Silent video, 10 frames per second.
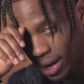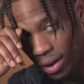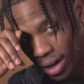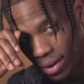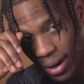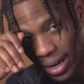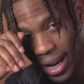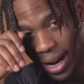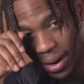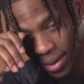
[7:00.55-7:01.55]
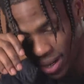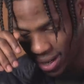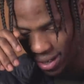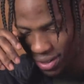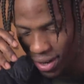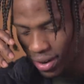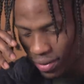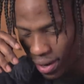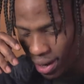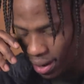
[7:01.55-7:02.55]
of like on it right now, like trying to
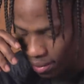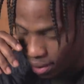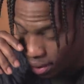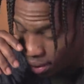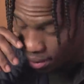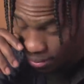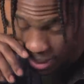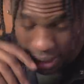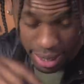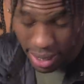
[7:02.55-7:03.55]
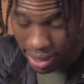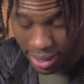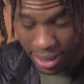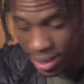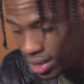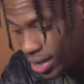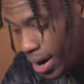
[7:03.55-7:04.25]
figure it out. But yeah, it